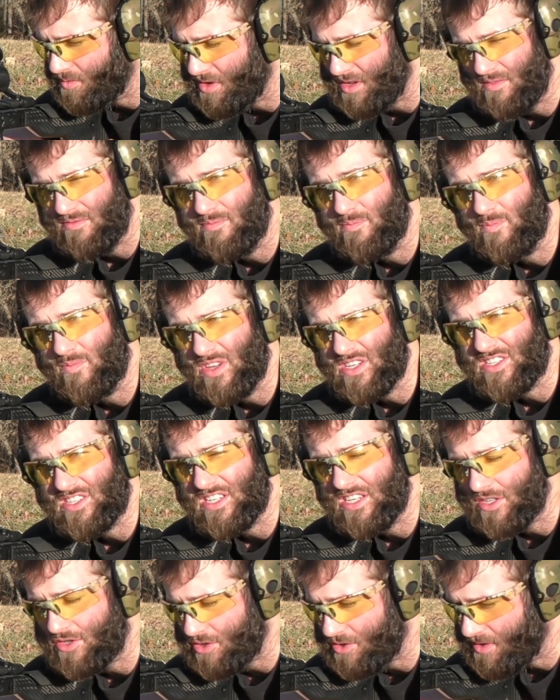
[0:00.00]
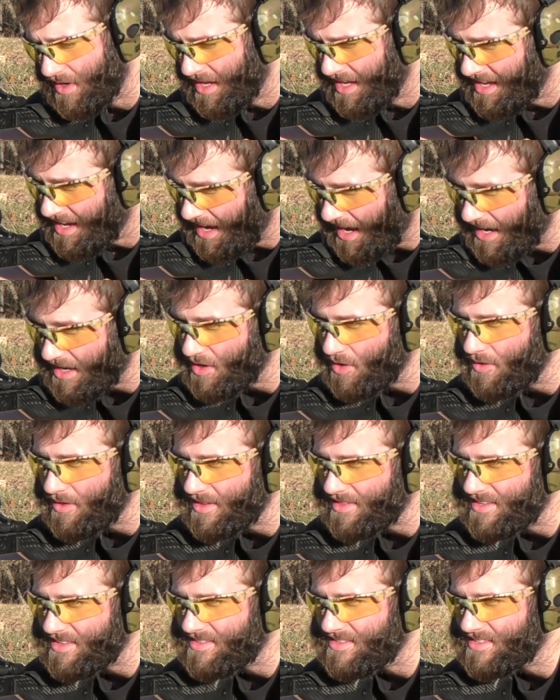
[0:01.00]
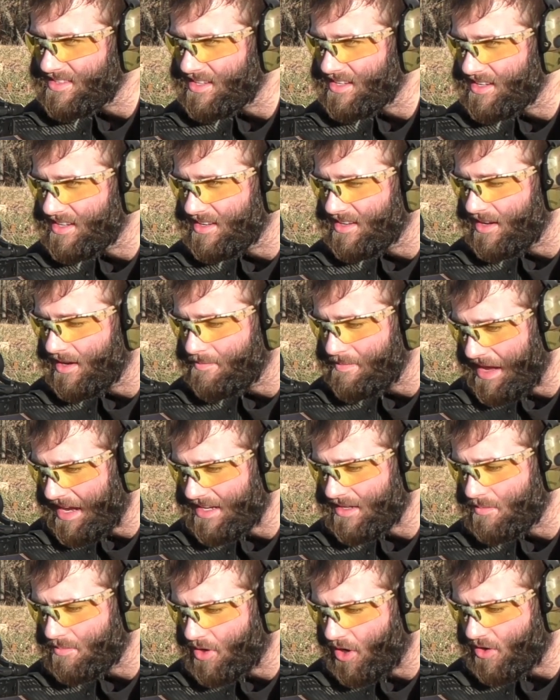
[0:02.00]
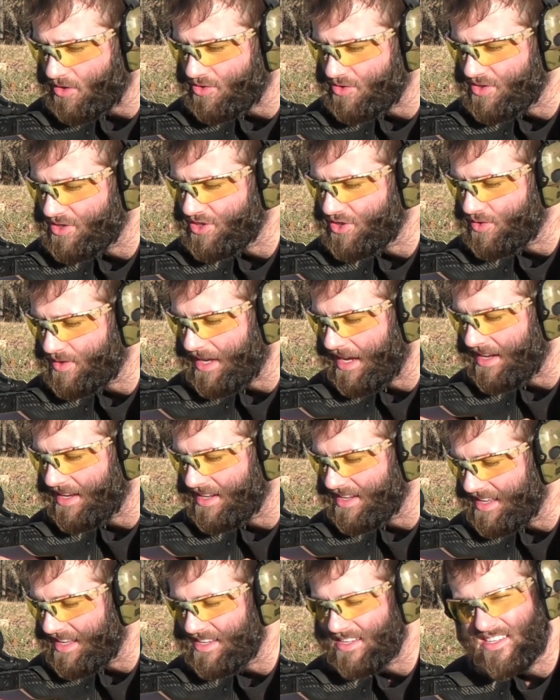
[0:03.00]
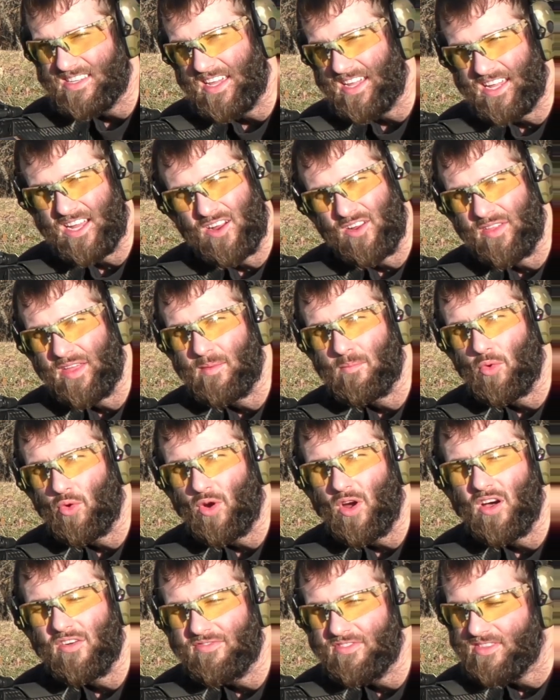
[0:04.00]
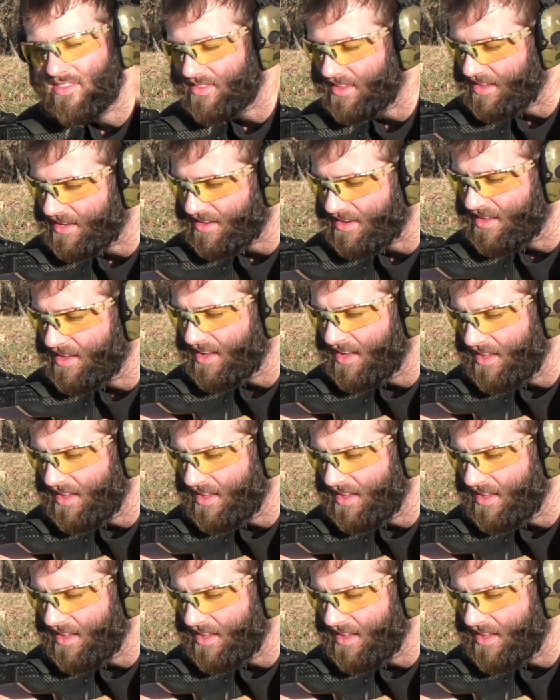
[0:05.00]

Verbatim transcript: we fix the issue. I know that this is a, a Magnum cartridge and you kind of need to take care of that more often than